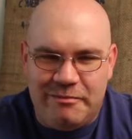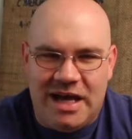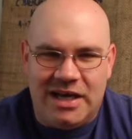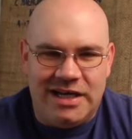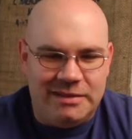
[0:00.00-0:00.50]
I'm
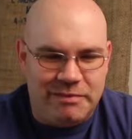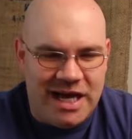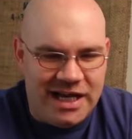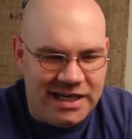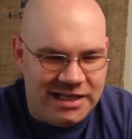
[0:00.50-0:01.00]
about it.
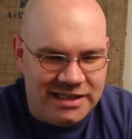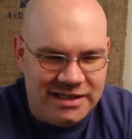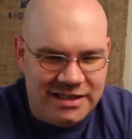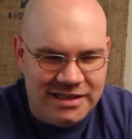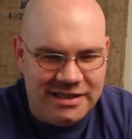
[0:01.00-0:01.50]
About it.
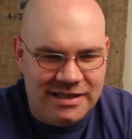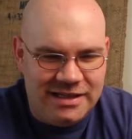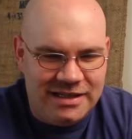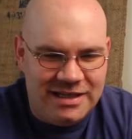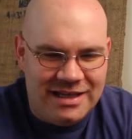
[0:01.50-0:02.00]

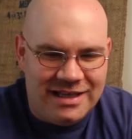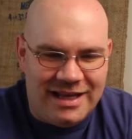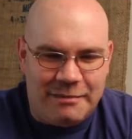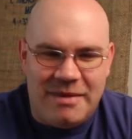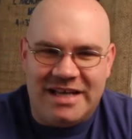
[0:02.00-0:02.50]

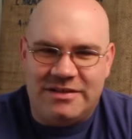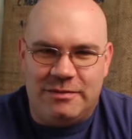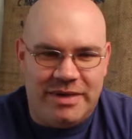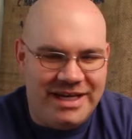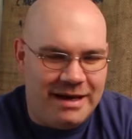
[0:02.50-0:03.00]
Like
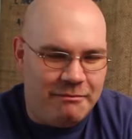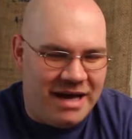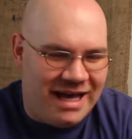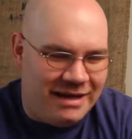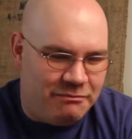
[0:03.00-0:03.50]
Master P, I'm
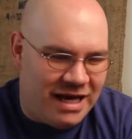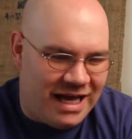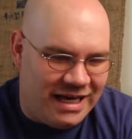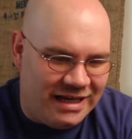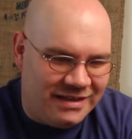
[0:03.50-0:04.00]
about it.
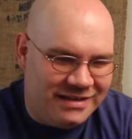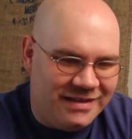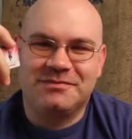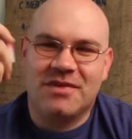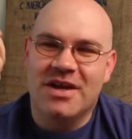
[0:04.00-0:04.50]
About it.
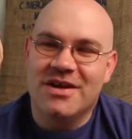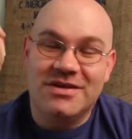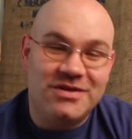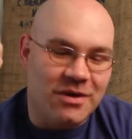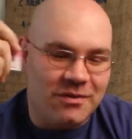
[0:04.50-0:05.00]

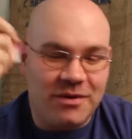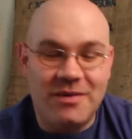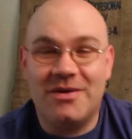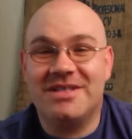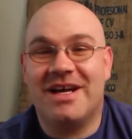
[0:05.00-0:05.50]
So what I
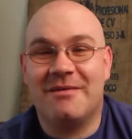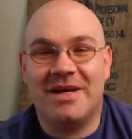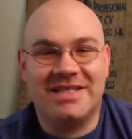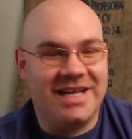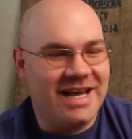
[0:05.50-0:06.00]
want to talk about
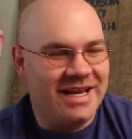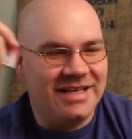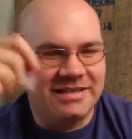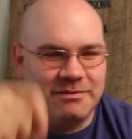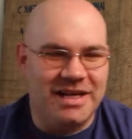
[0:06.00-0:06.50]
today
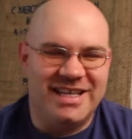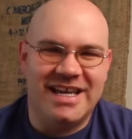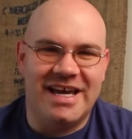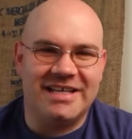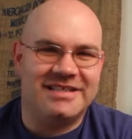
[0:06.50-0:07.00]
is my
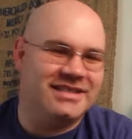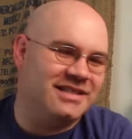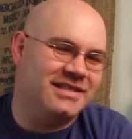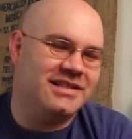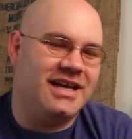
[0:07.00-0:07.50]
DS. This
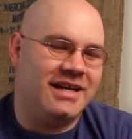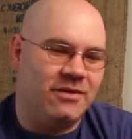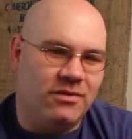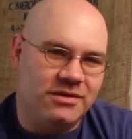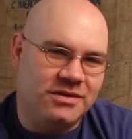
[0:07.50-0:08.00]
is like
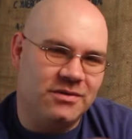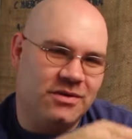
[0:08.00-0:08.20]
old school.